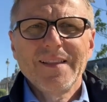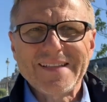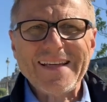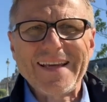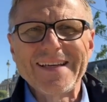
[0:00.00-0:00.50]
The
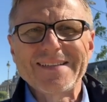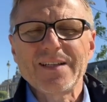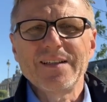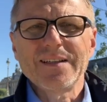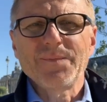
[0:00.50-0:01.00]
second
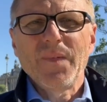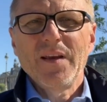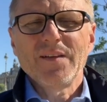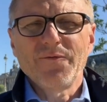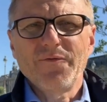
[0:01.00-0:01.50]

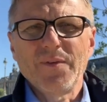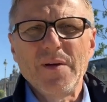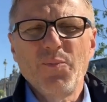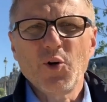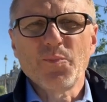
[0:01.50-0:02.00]

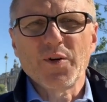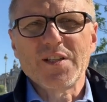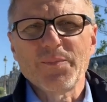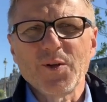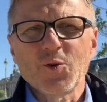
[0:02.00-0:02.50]
important
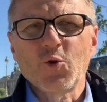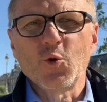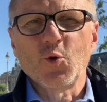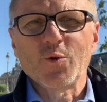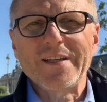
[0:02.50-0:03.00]
principle
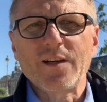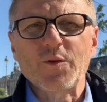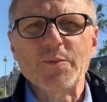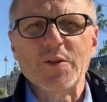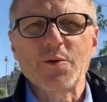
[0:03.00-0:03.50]
to take
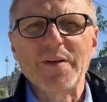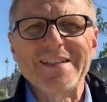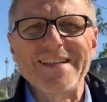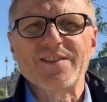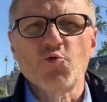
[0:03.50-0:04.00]

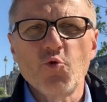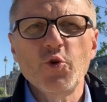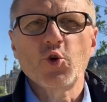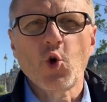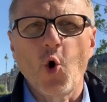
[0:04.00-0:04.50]
responsibility is
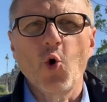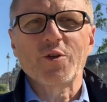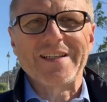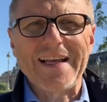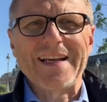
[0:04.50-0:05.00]
root
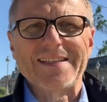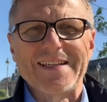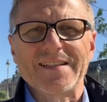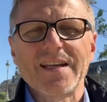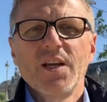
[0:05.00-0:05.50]
cause
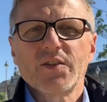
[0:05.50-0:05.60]
analysis.